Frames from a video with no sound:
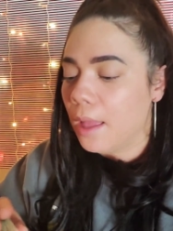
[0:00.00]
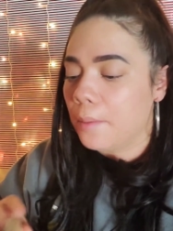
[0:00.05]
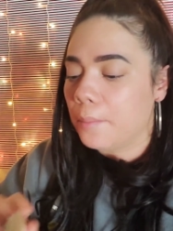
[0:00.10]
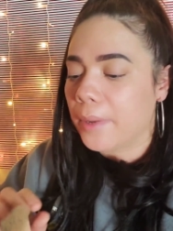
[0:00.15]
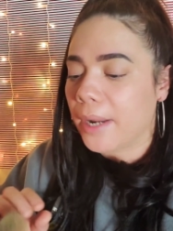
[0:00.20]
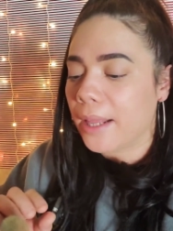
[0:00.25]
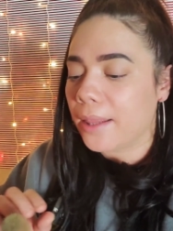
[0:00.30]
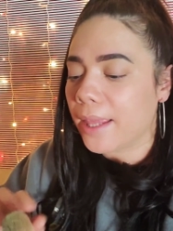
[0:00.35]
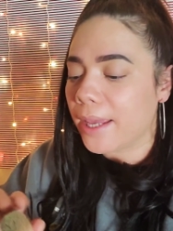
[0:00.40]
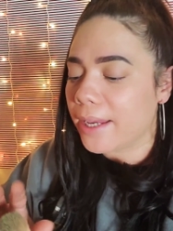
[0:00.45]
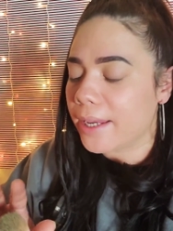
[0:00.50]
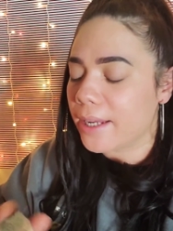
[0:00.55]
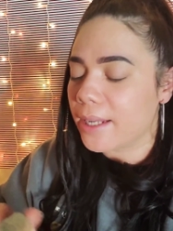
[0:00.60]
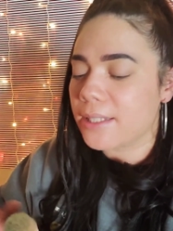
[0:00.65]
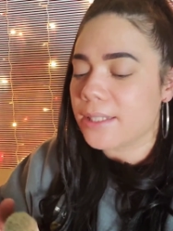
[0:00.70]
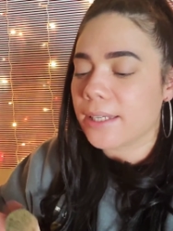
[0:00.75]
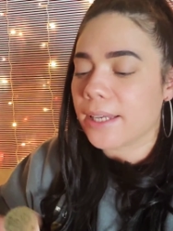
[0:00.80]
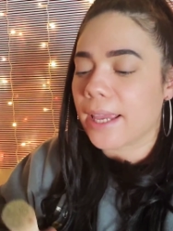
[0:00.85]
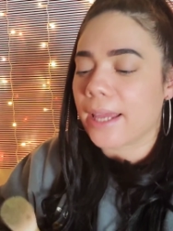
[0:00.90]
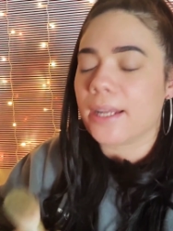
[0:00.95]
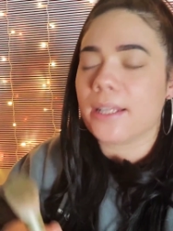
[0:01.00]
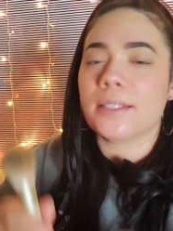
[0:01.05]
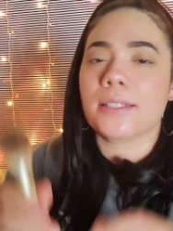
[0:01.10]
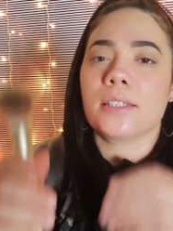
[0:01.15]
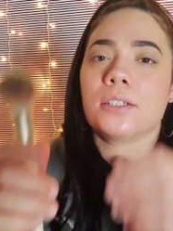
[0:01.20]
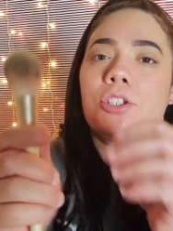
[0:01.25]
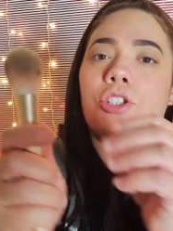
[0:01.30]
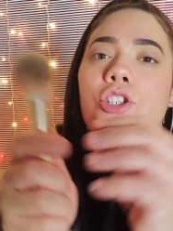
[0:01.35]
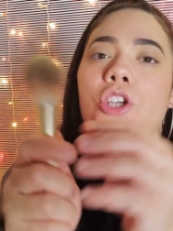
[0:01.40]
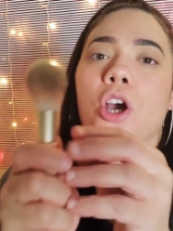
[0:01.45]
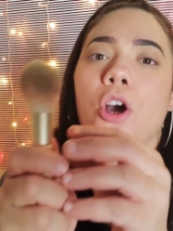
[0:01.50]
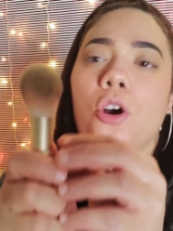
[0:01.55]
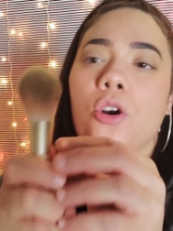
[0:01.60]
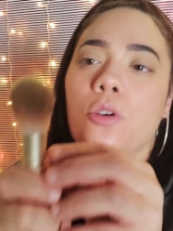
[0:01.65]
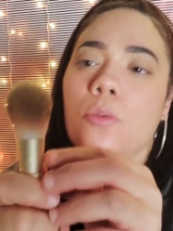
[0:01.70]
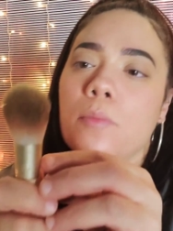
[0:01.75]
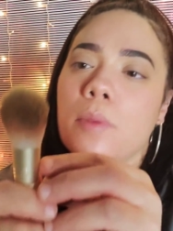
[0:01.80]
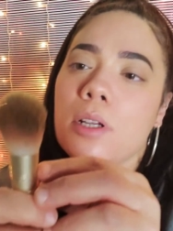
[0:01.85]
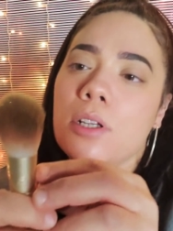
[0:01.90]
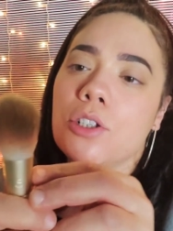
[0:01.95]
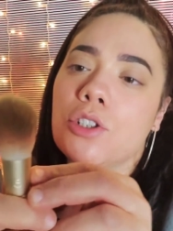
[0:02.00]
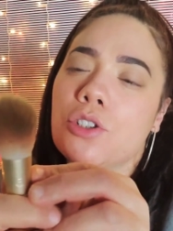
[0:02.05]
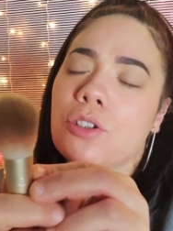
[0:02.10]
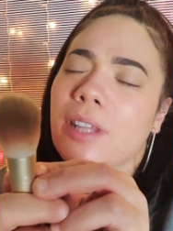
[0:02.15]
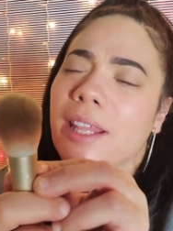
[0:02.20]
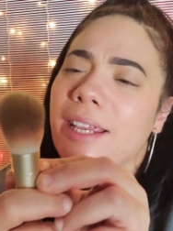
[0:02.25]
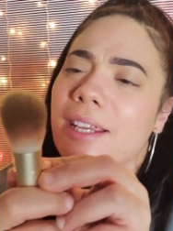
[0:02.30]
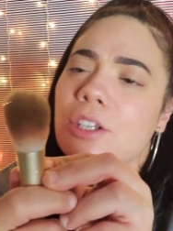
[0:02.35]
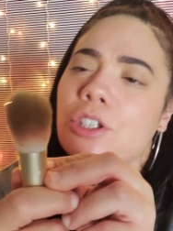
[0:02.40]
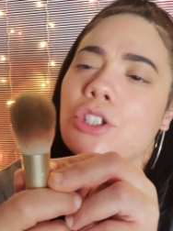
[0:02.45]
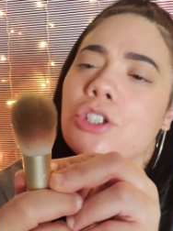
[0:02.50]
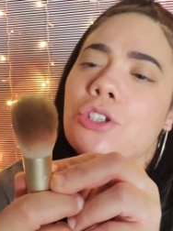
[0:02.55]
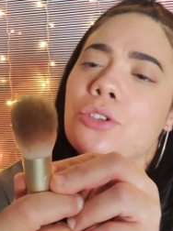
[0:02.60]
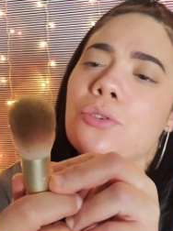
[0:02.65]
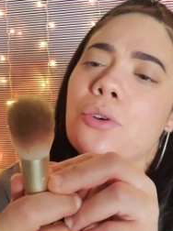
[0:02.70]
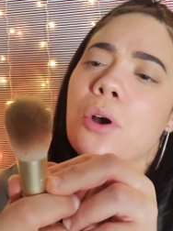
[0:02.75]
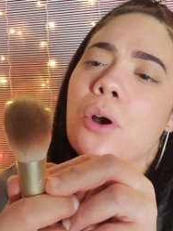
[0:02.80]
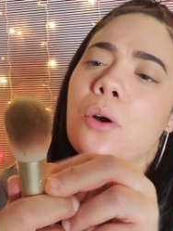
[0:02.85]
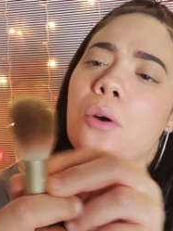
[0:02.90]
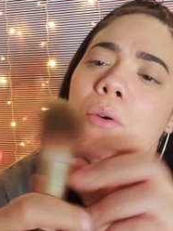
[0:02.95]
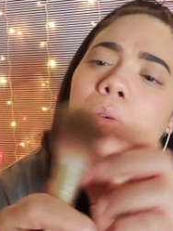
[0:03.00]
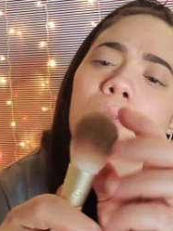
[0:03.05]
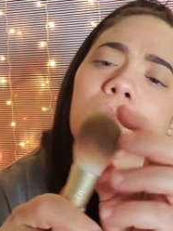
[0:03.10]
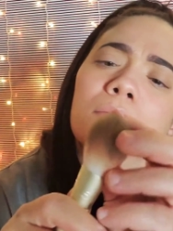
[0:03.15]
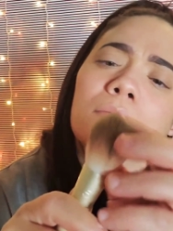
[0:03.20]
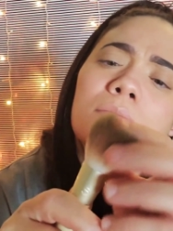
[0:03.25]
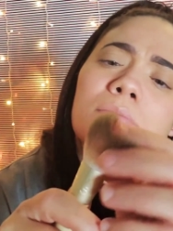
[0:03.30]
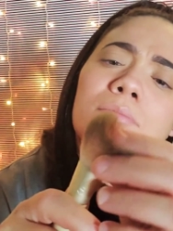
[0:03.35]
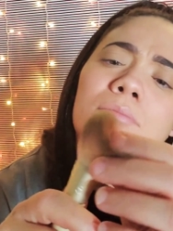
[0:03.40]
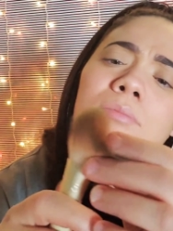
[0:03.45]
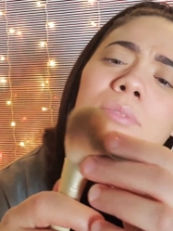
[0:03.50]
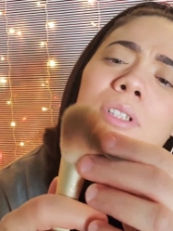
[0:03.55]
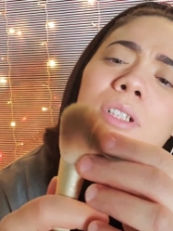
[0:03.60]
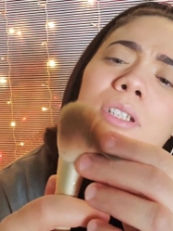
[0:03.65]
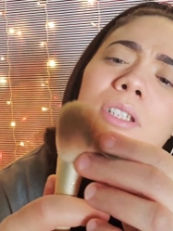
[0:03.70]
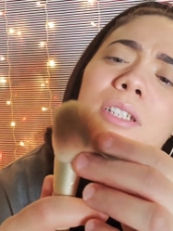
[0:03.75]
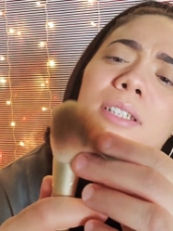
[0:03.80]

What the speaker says: But I like it. It's a dome, like duo. It